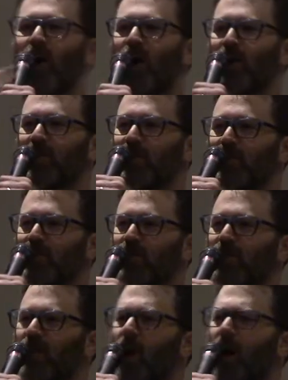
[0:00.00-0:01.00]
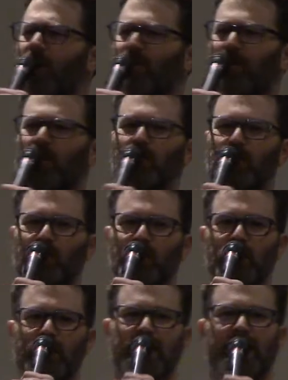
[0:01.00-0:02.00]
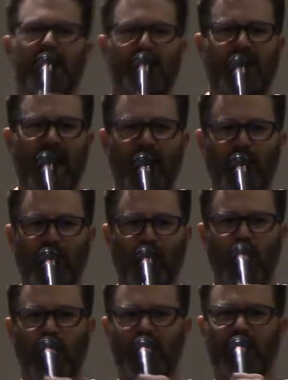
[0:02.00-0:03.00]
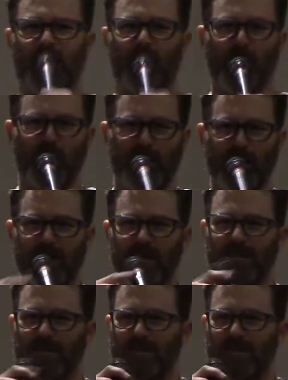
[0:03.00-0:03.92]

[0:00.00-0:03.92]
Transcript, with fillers: all losers. All of you should just leave now and go watch that movie.